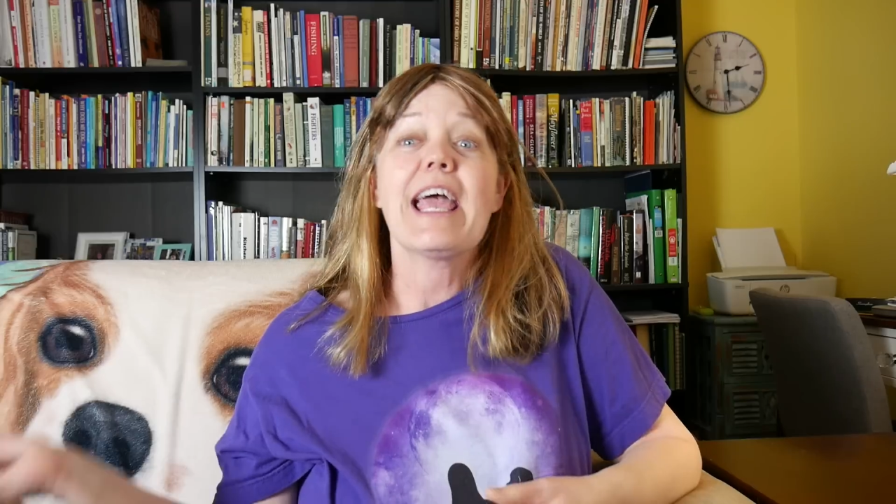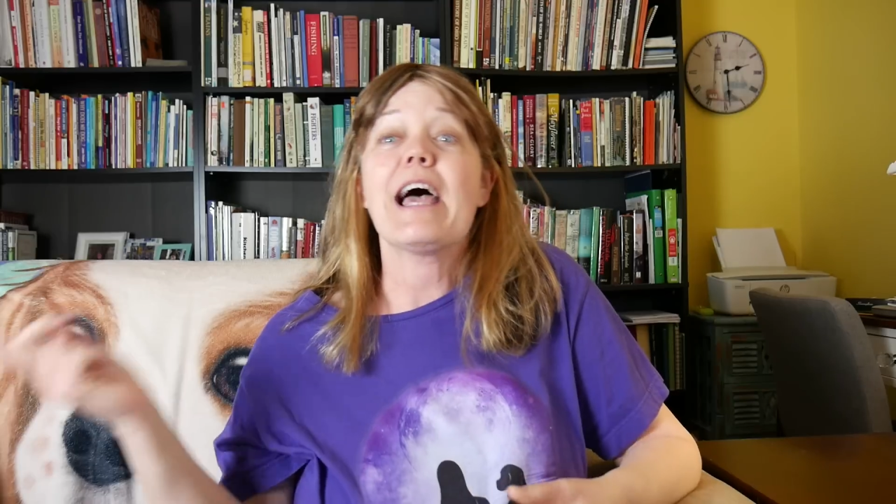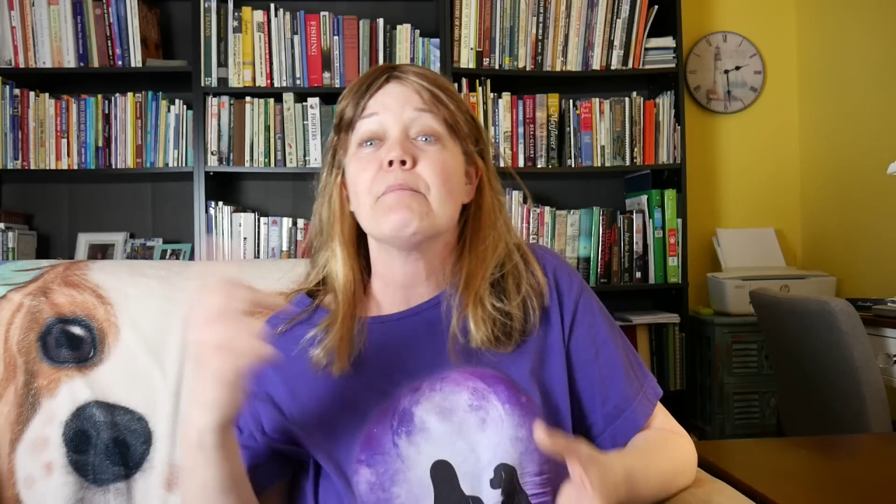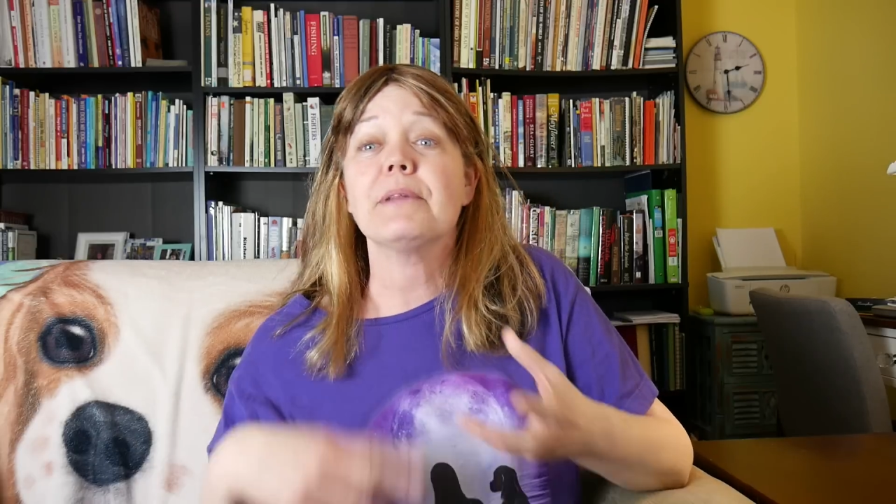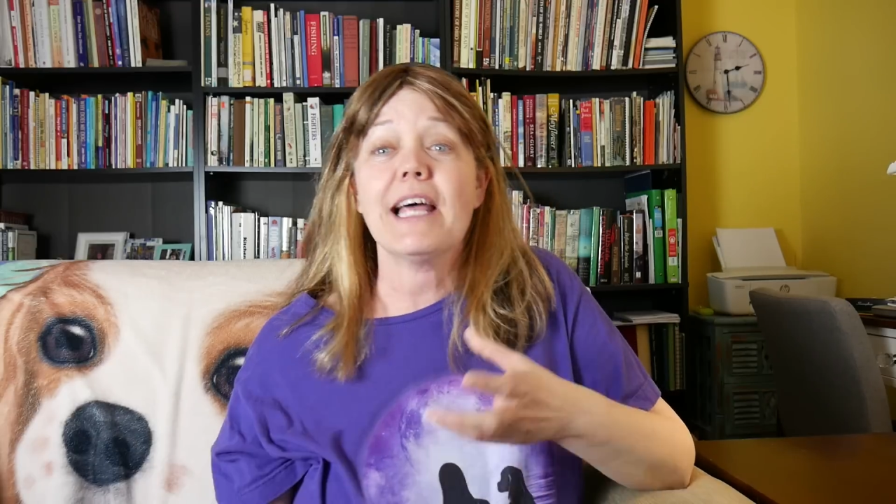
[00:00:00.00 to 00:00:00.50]

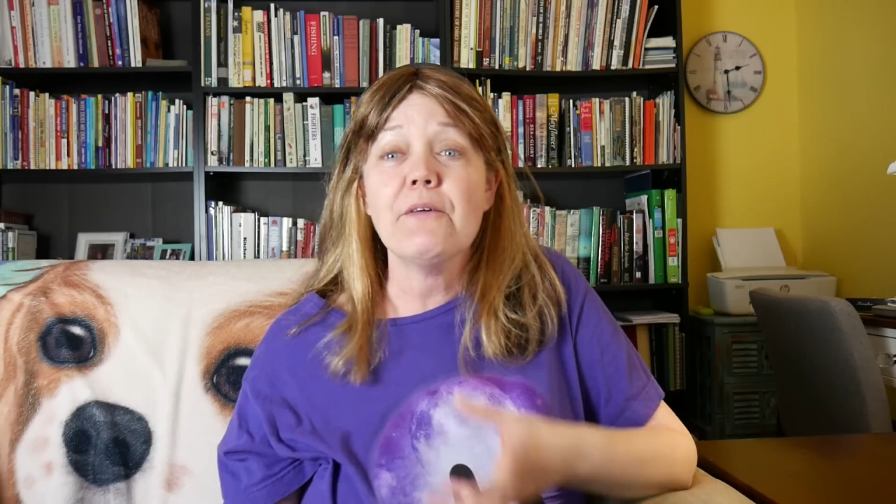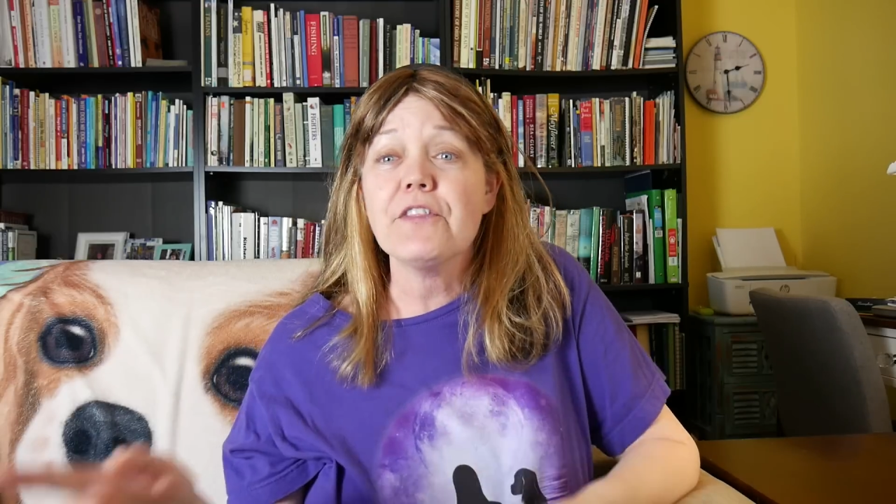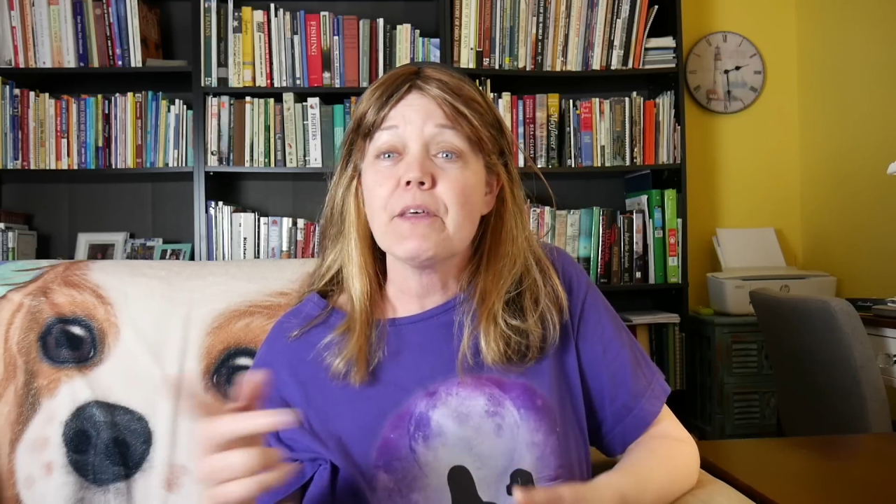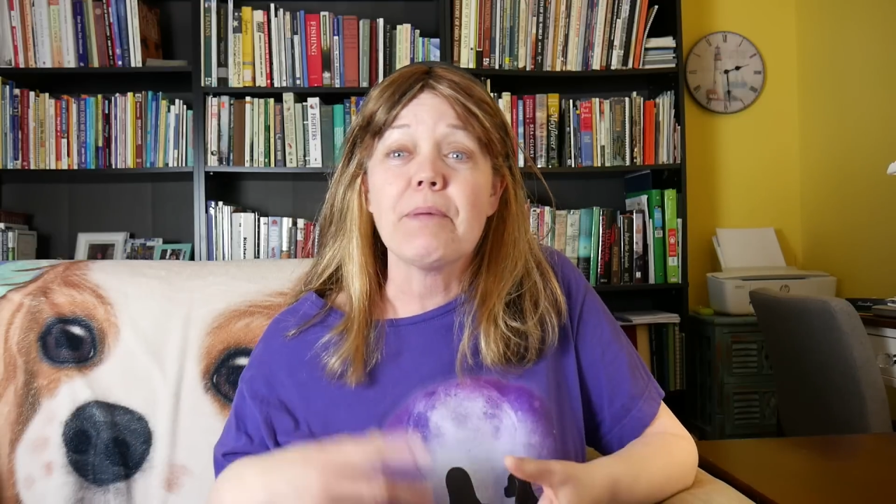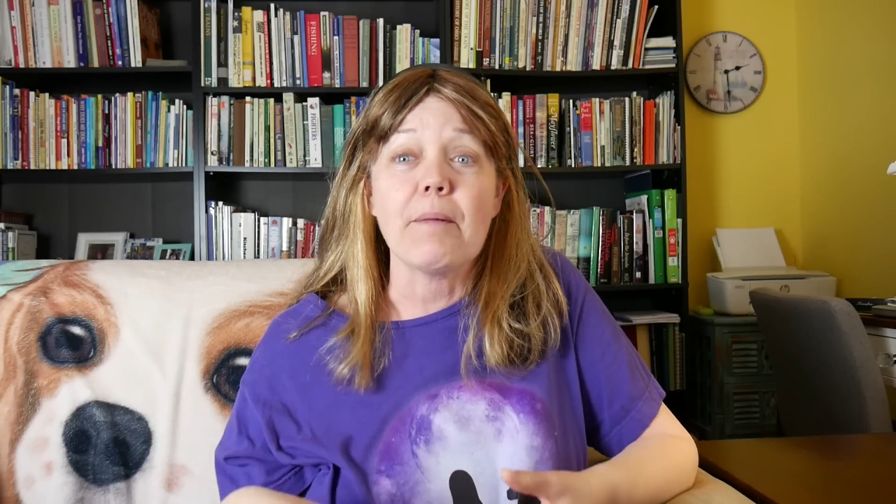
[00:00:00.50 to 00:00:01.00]
and play
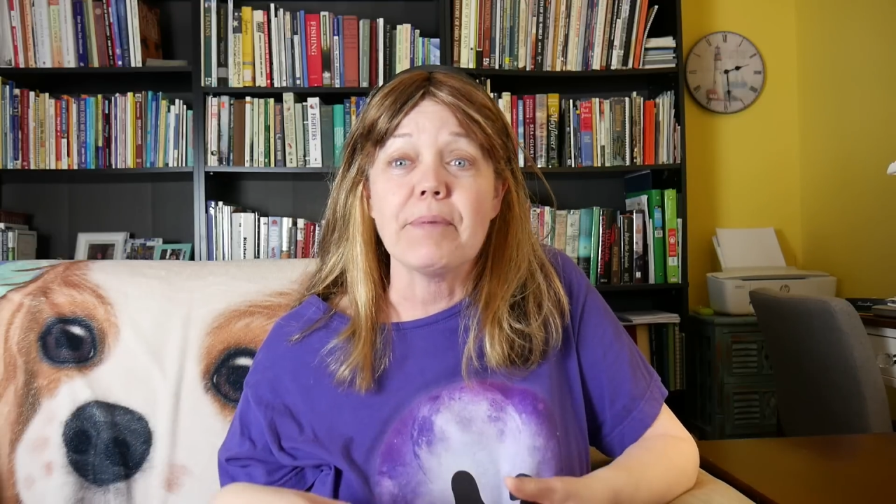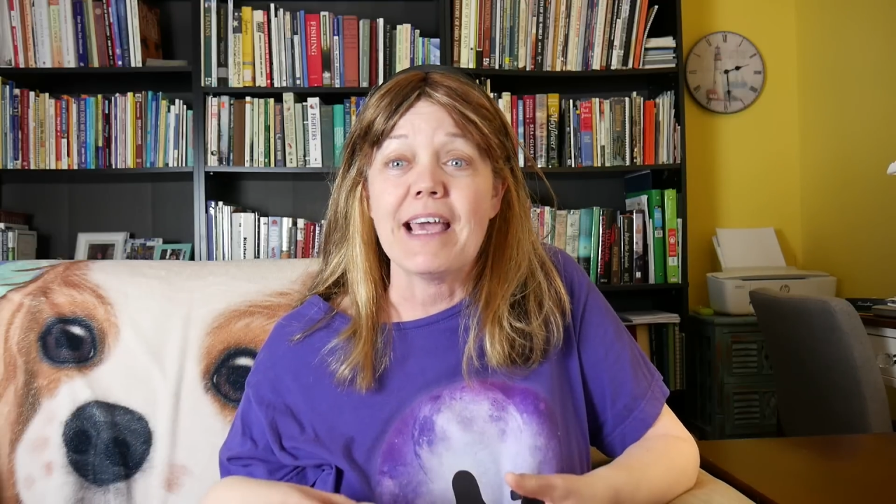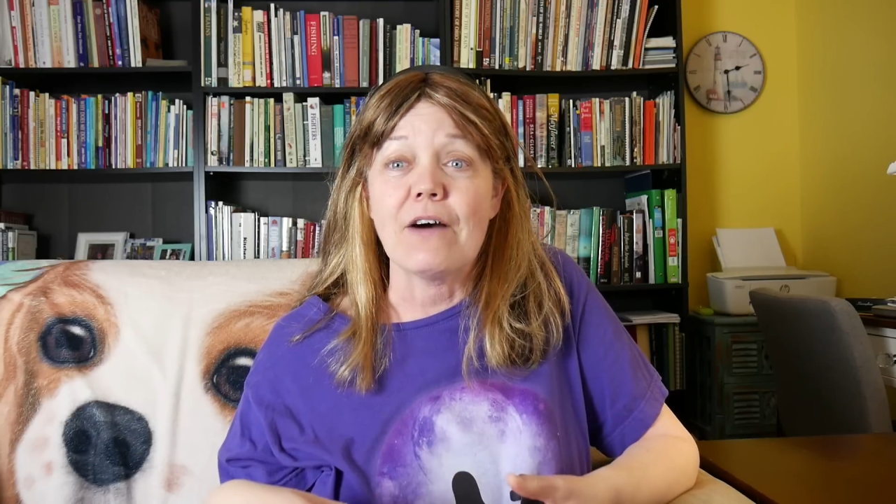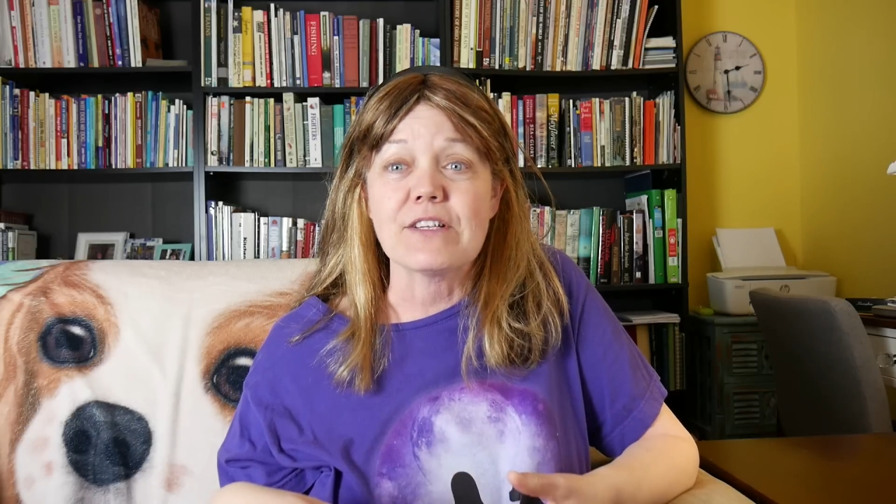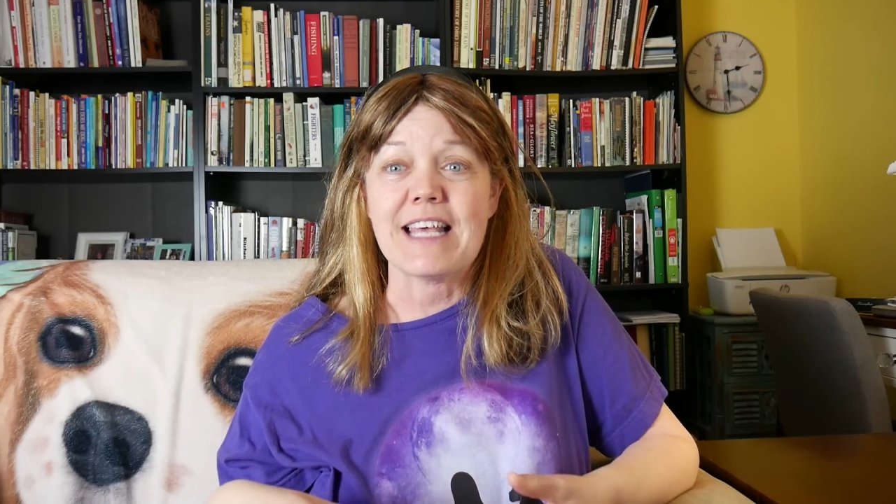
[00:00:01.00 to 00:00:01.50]
with the puppy
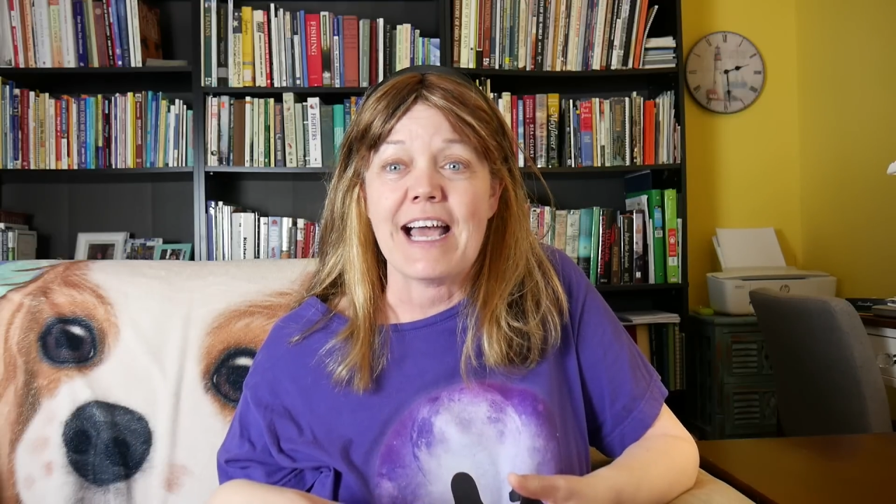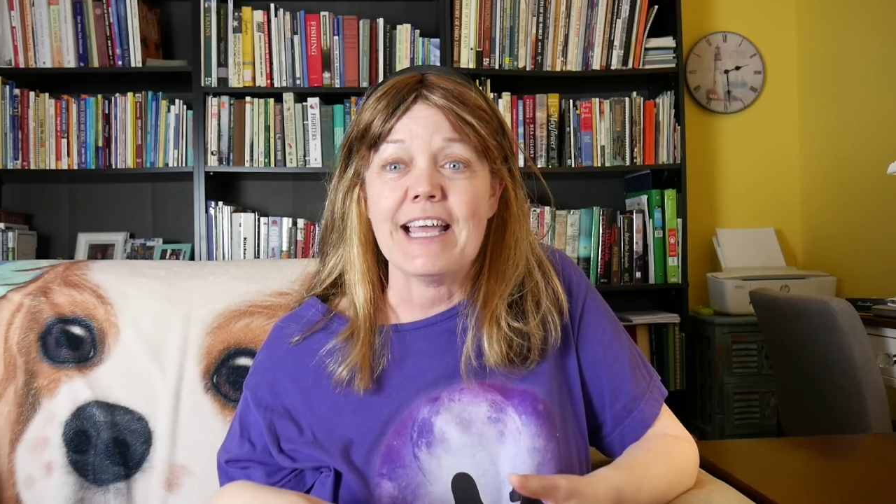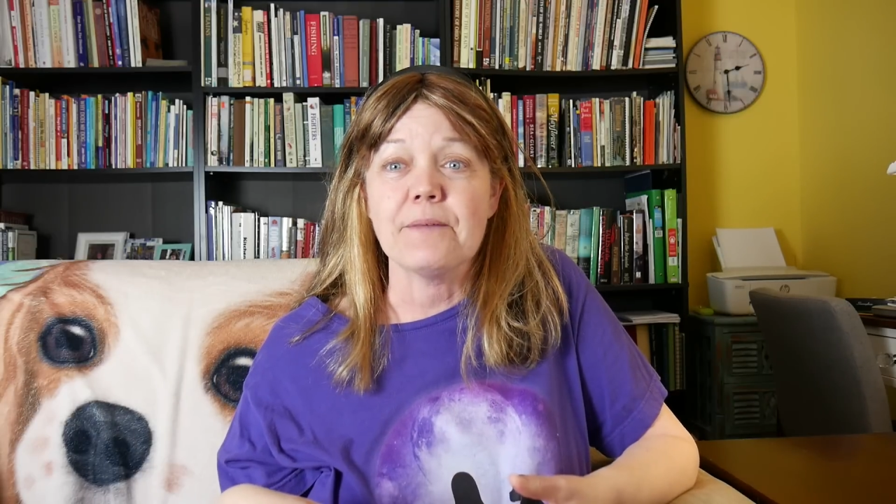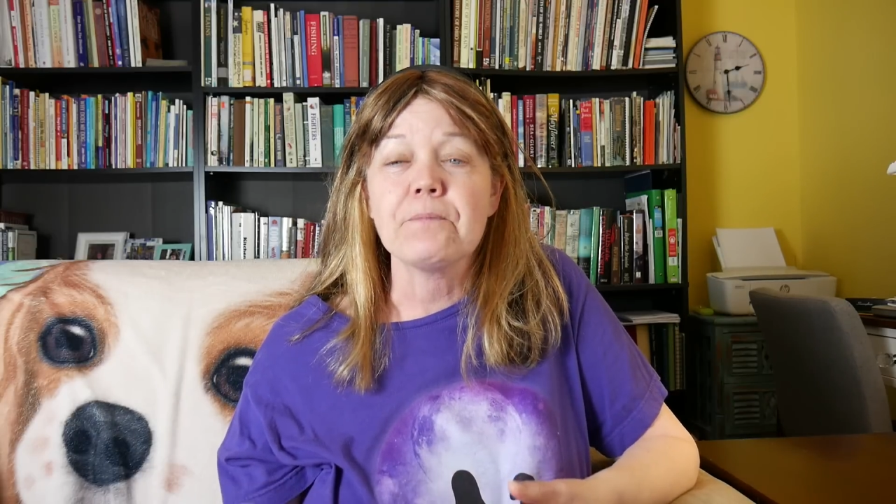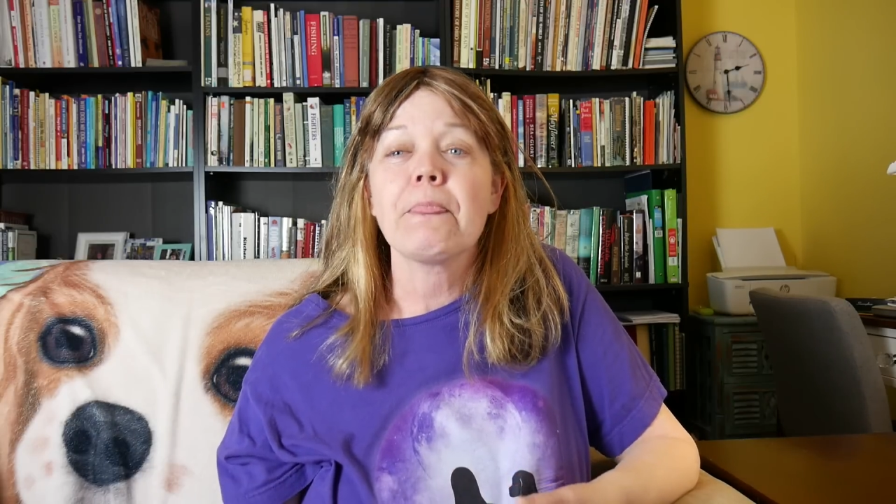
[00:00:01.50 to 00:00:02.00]
outside